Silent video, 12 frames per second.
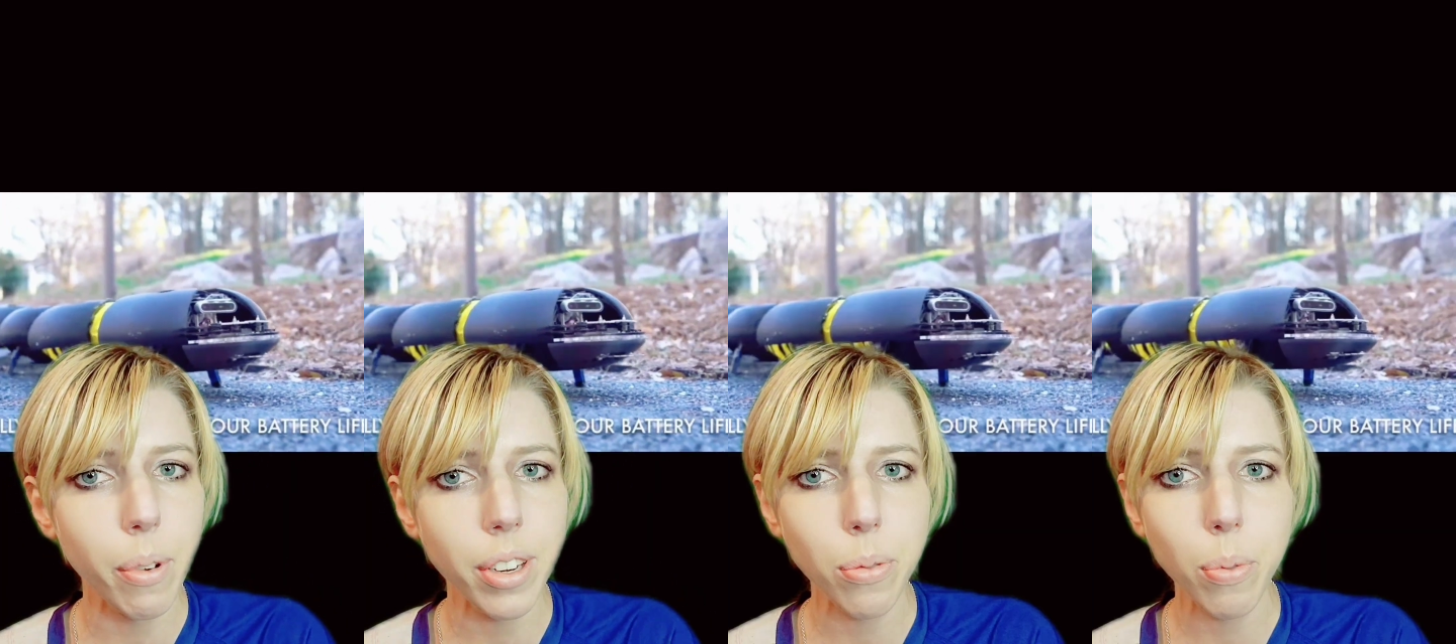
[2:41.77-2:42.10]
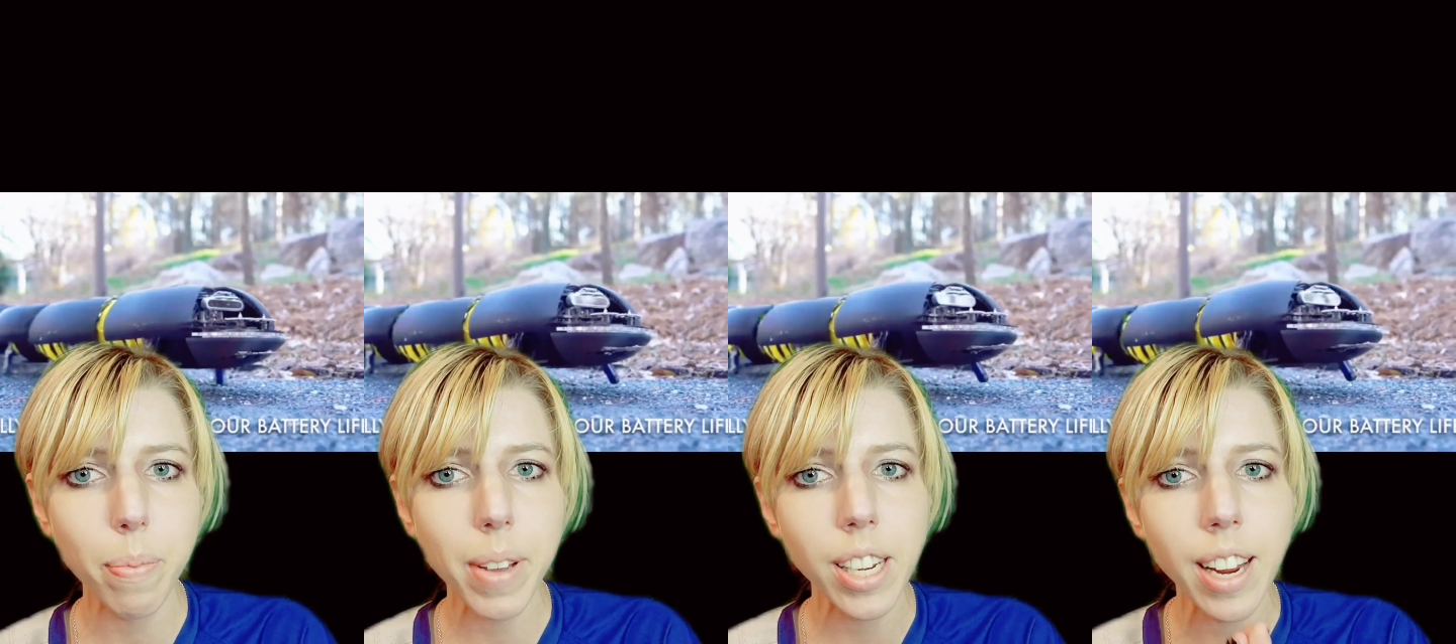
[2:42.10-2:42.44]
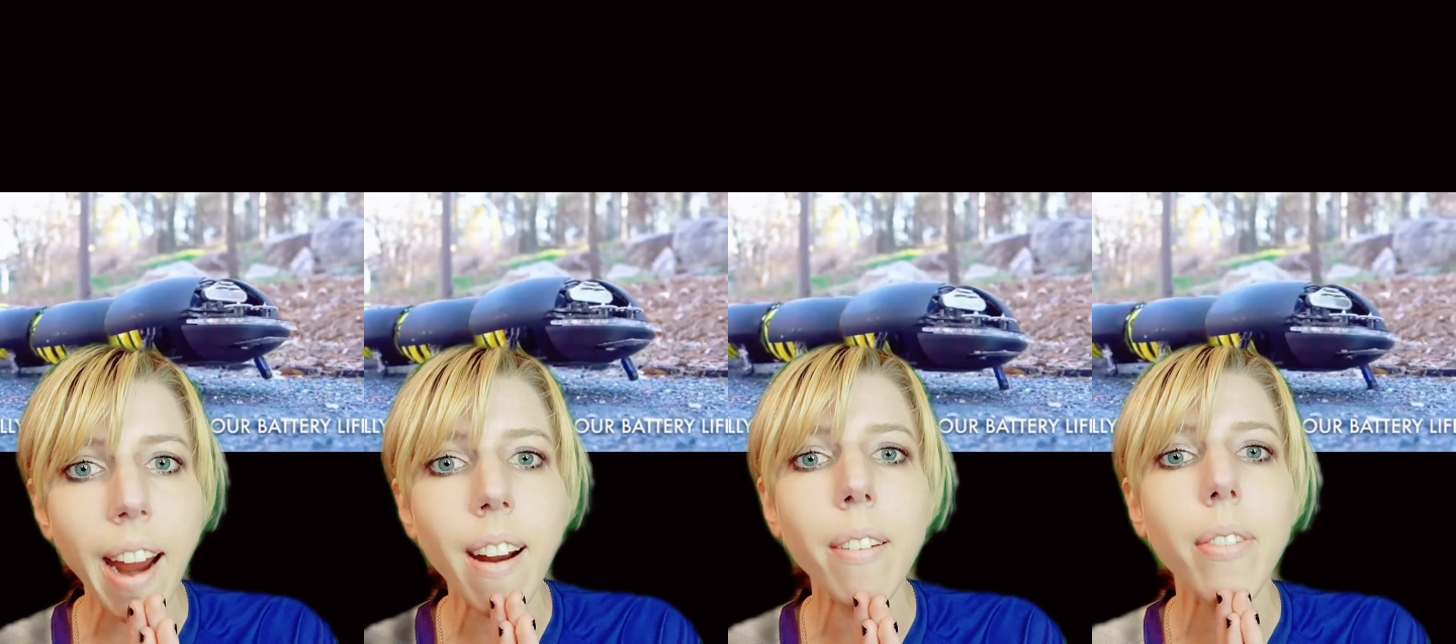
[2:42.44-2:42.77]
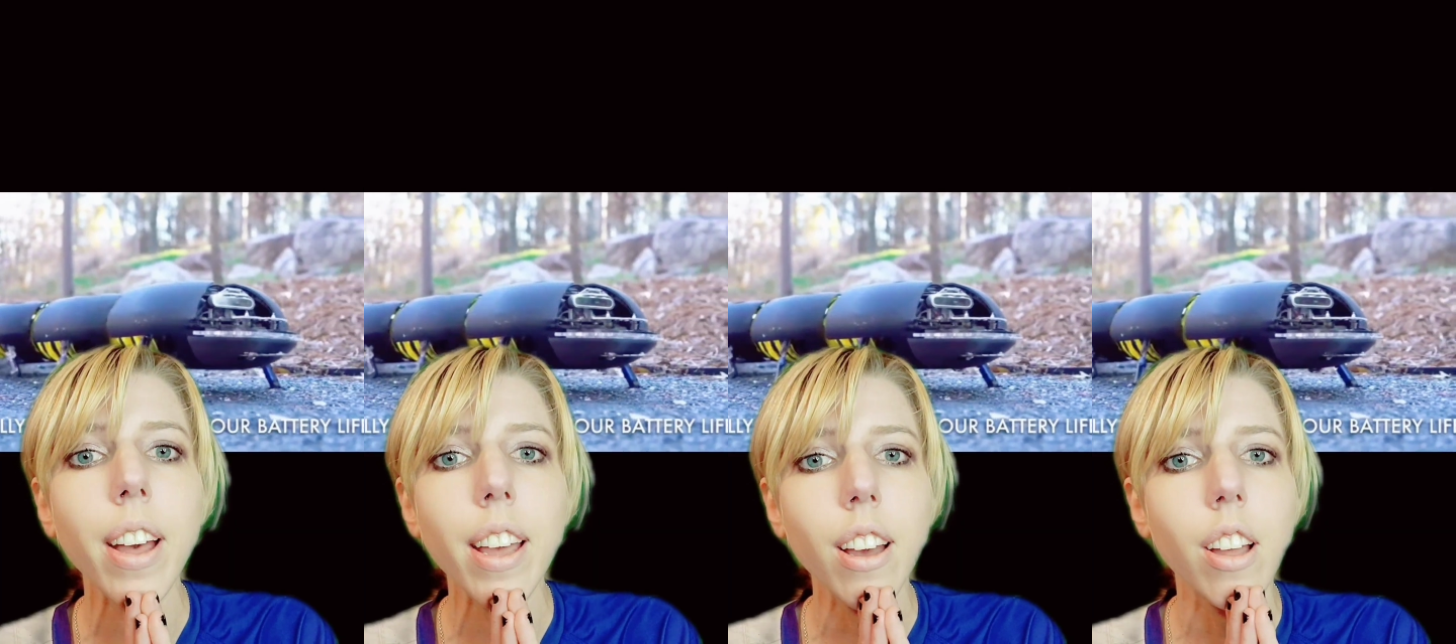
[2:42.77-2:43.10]
which would be
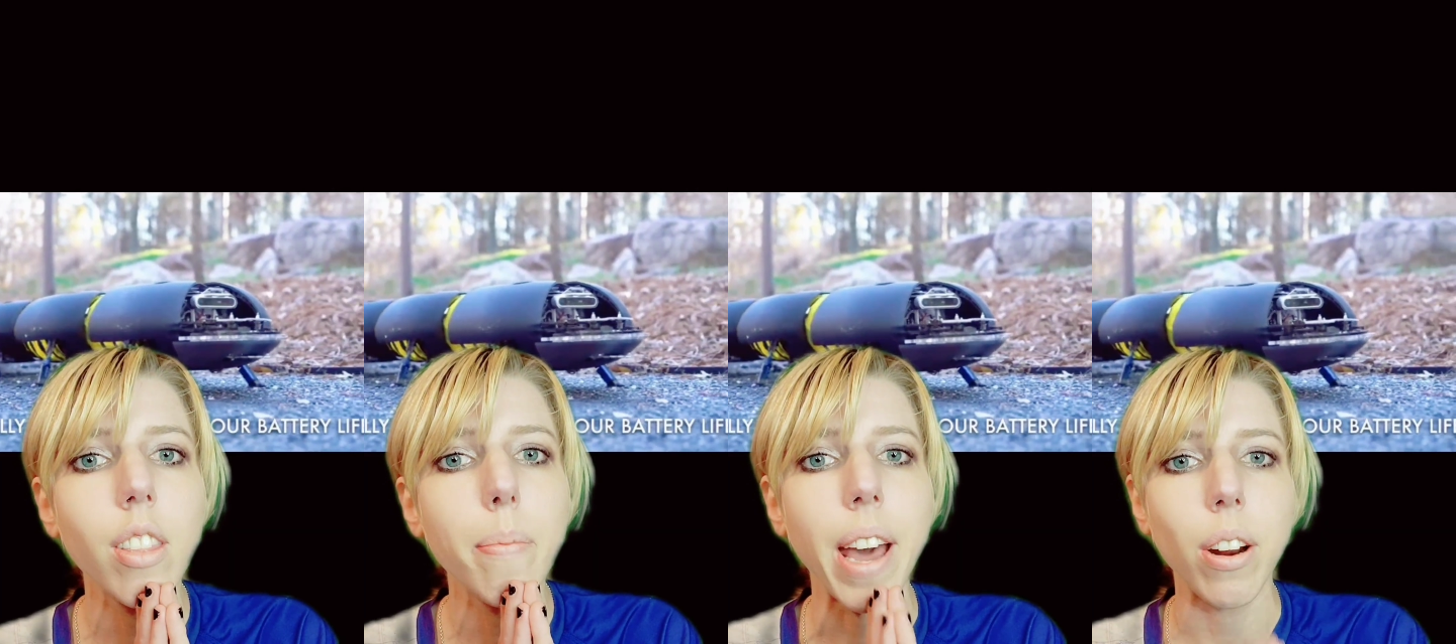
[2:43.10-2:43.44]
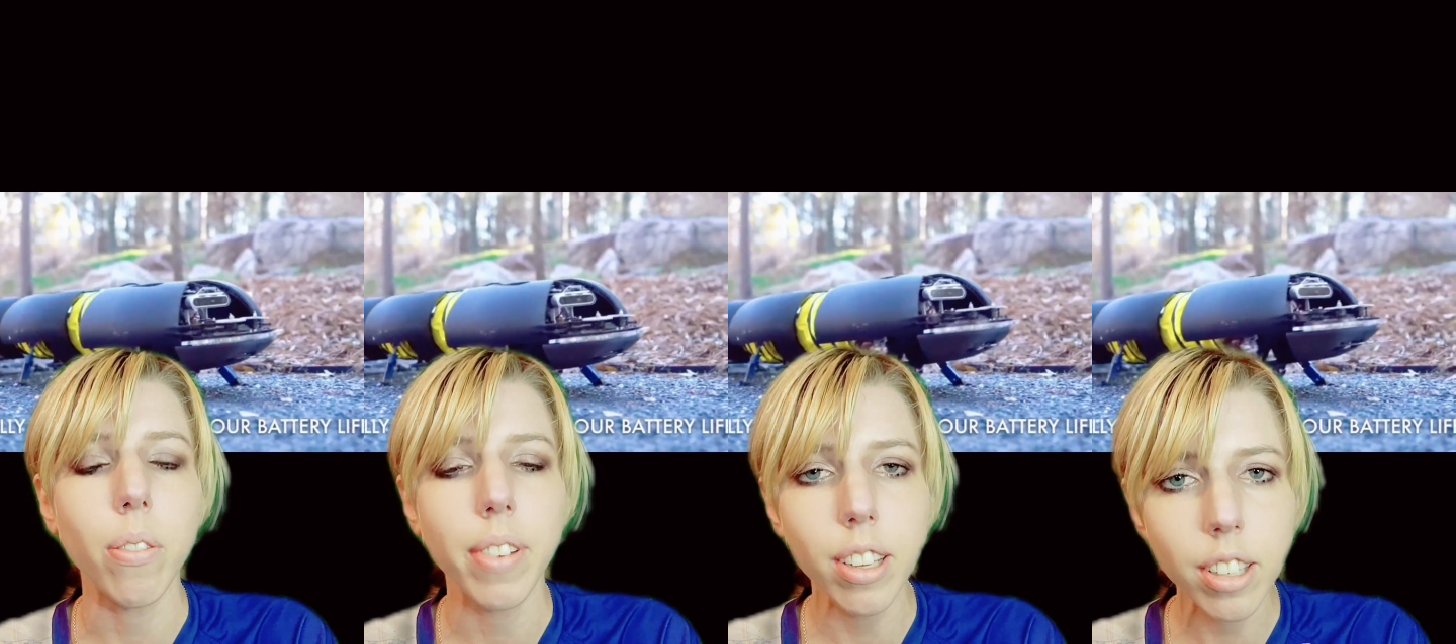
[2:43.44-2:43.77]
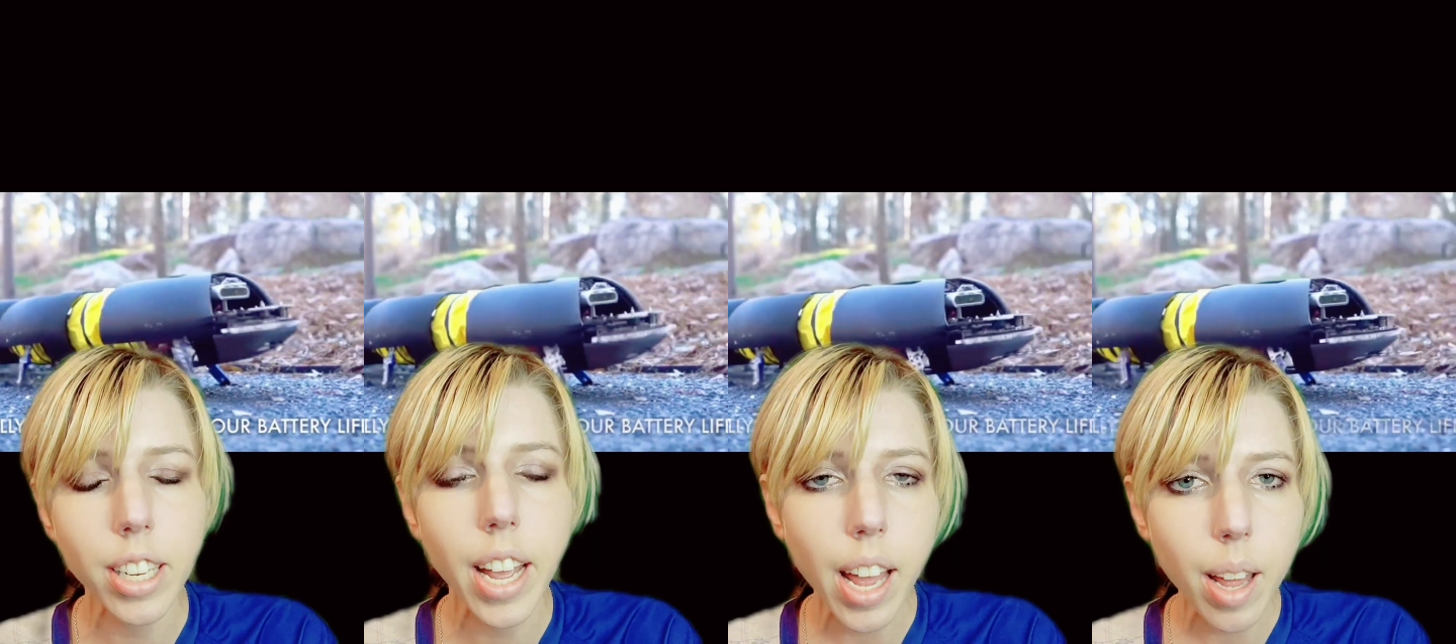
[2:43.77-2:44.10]
terrifying on the battlefield,